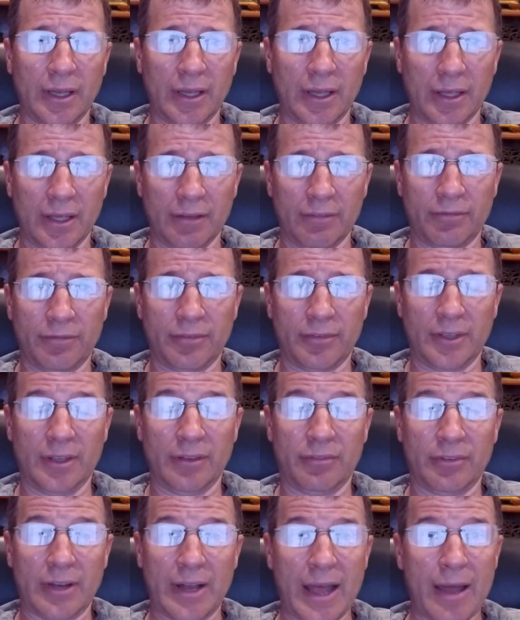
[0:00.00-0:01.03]
if
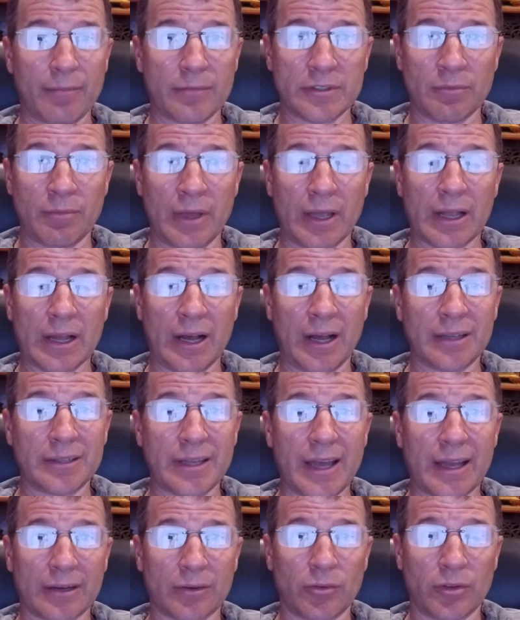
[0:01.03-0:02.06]
it happens to make
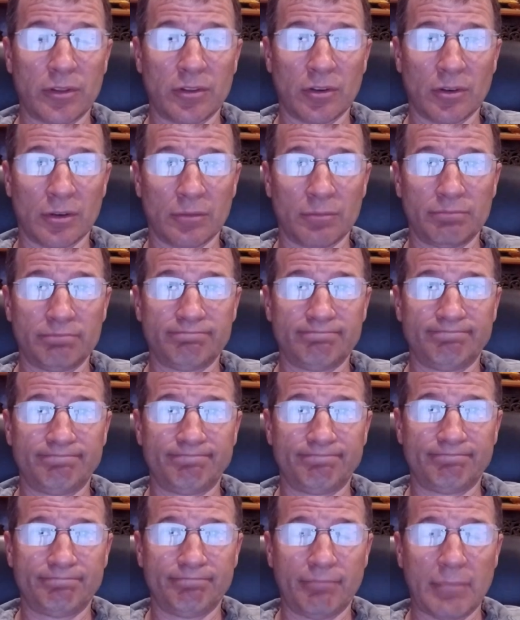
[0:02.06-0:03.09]
contact with your
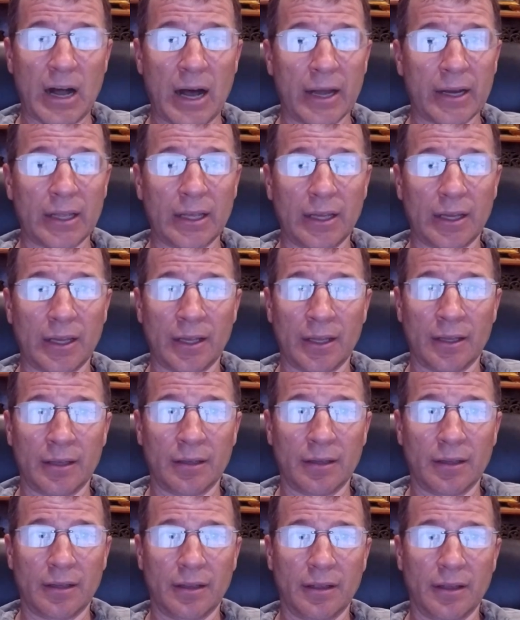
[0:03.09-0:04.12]
body,
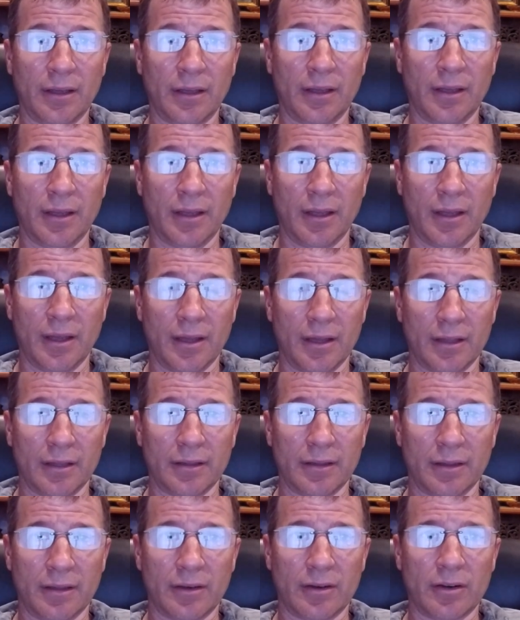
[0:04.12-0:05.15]
and
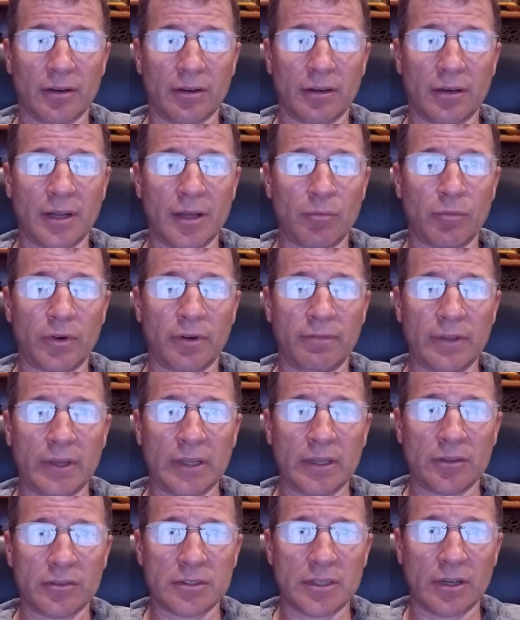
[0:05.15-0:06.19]
there are a number of
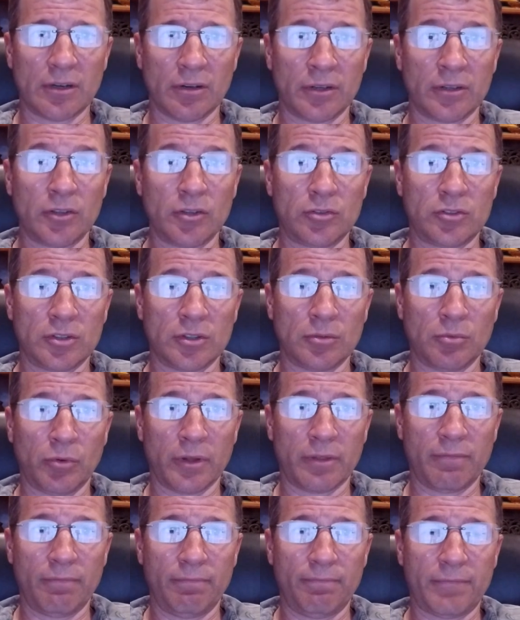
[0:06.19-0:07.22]
videos here on YouTube
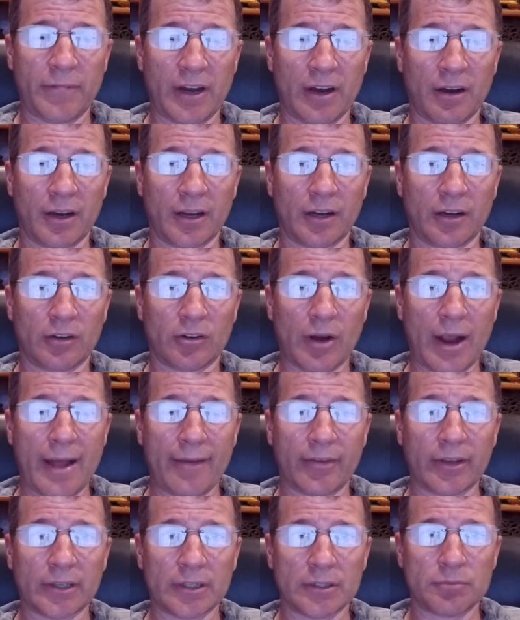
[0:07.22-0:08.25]
with very
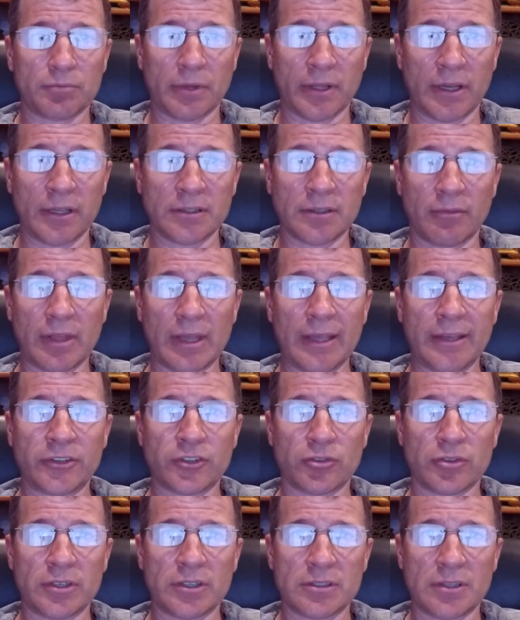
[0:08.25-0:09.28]
graphic displays of the
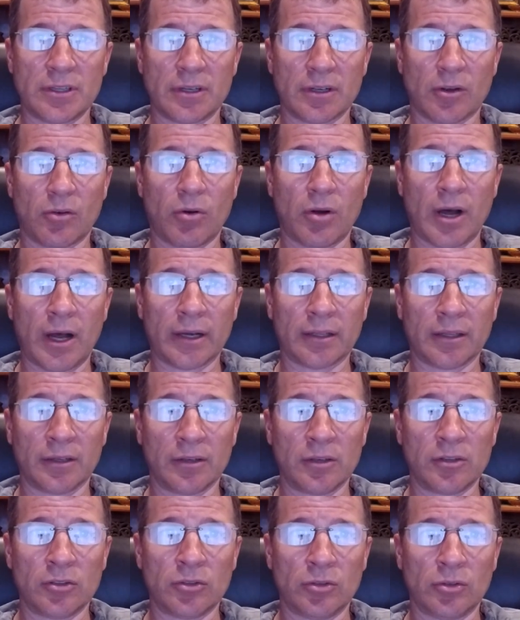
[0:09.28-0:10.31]
injuries that a quad can
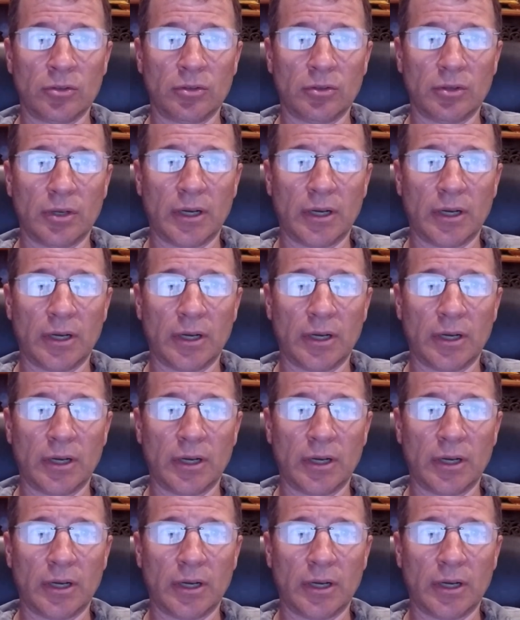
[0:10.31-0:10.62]
do.